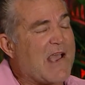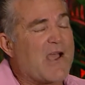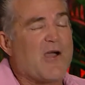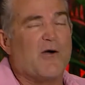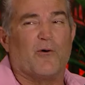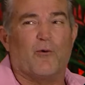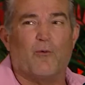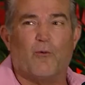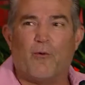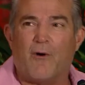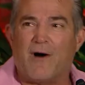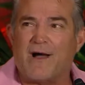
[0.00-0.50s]

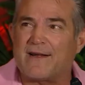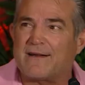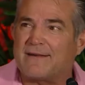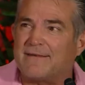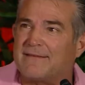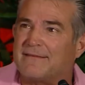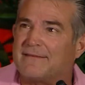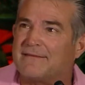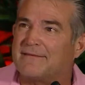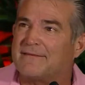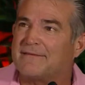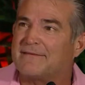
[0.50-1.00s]
What
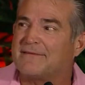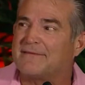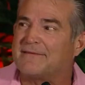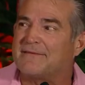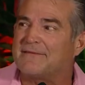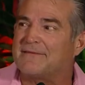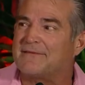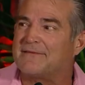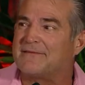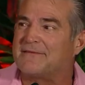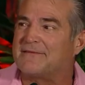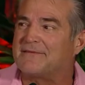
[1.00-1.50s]

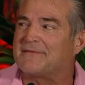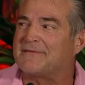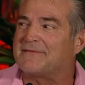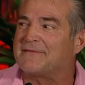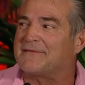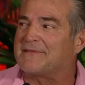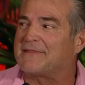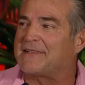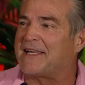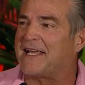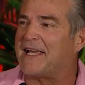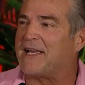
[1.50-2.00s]

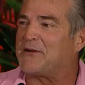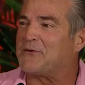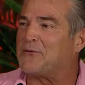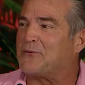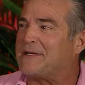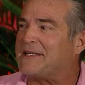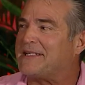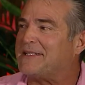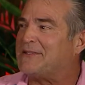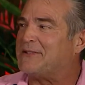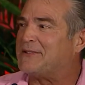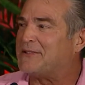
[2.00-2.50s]
can
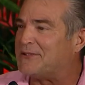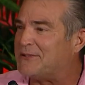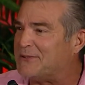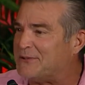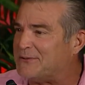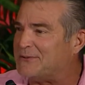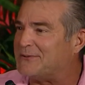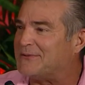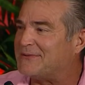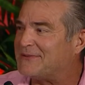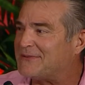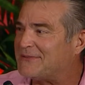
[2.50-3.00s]
we do